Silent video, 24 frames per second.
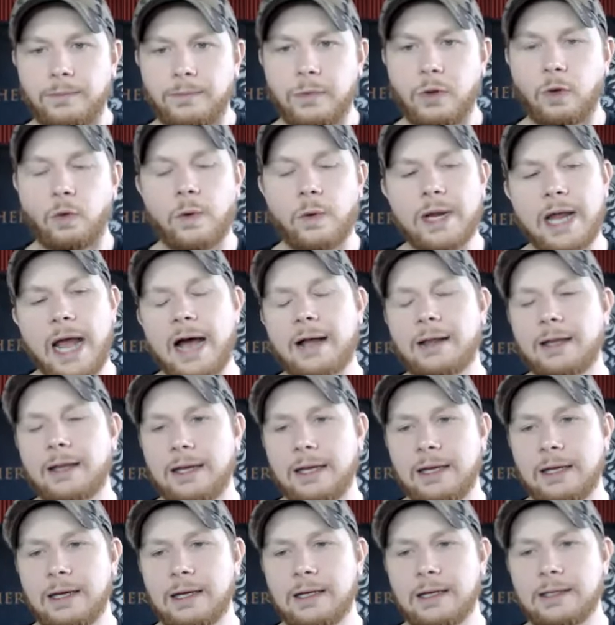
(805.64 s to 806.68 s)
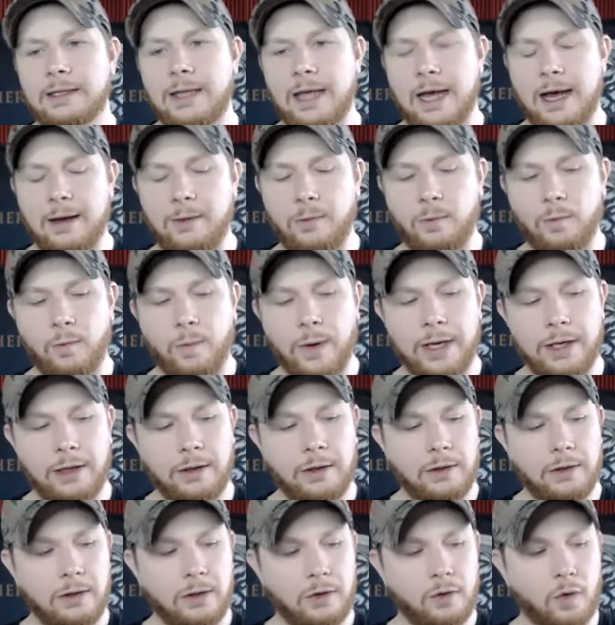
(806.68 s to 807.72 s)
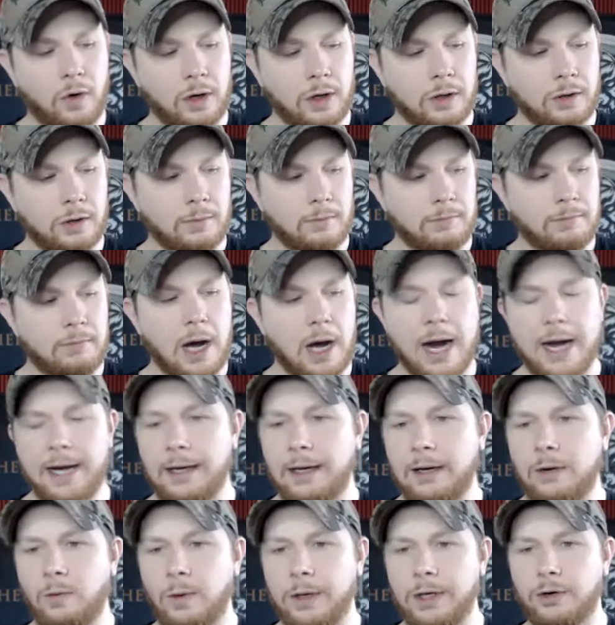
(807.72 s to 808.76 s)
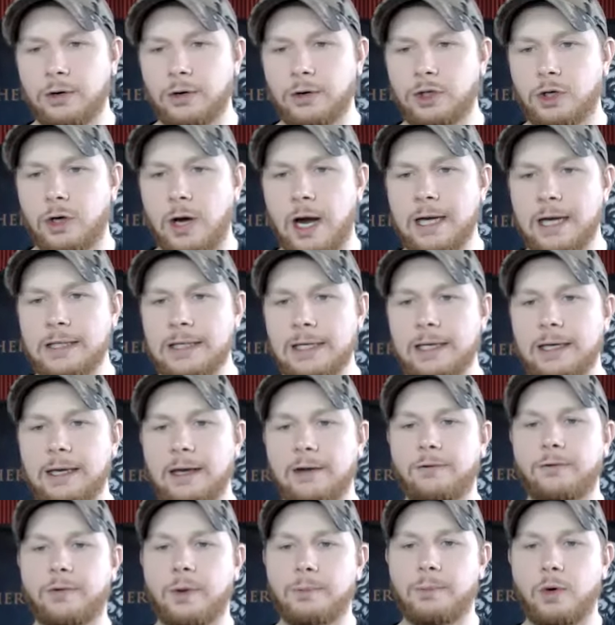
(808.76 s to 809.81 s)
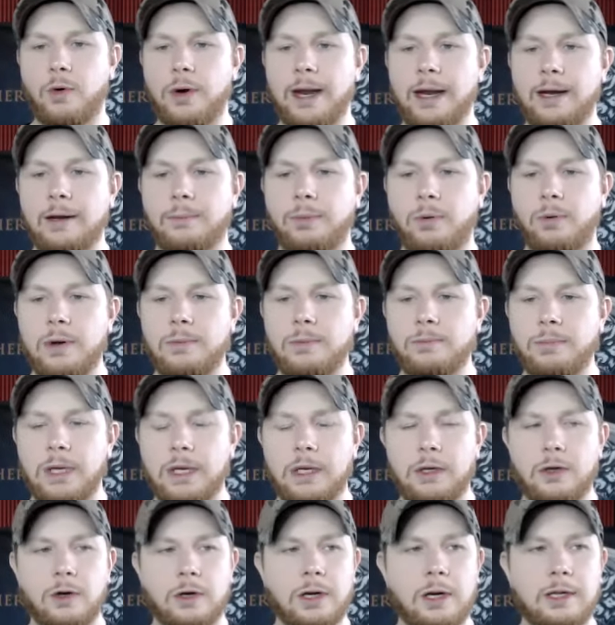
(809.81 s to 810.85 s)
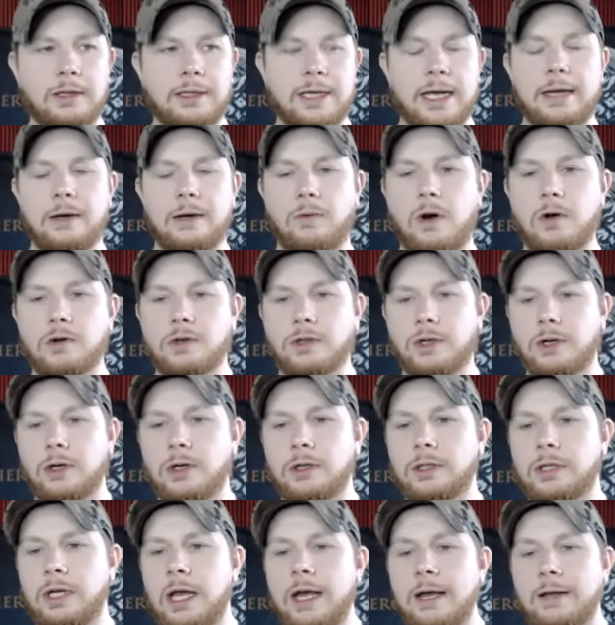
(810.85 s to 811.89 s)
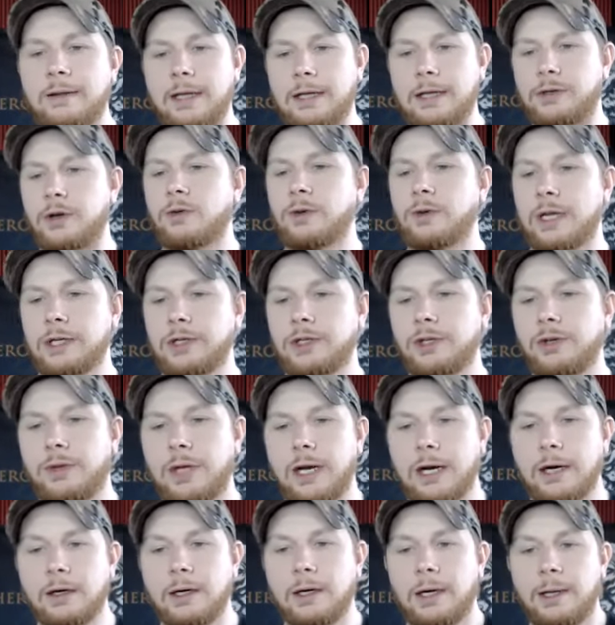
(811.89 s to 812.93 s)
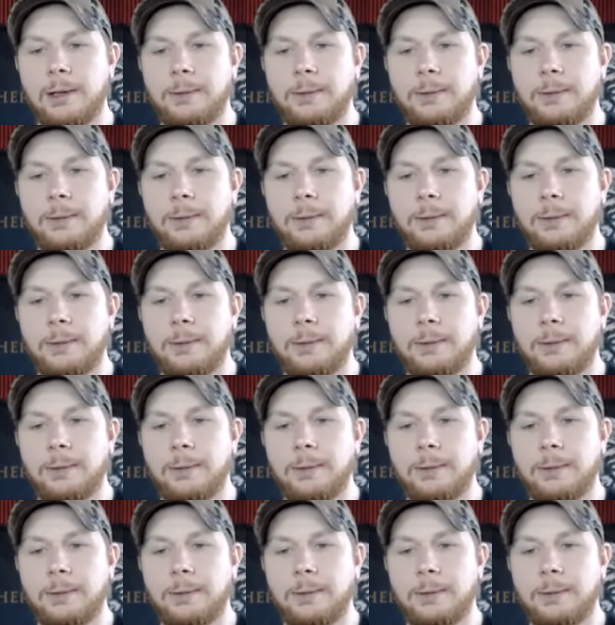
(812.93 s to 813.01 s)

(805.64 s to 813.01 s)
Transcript: The reality is that when you're mining, when you're trying to get from point A to point B, you're going to take wrong turns that don't get you there,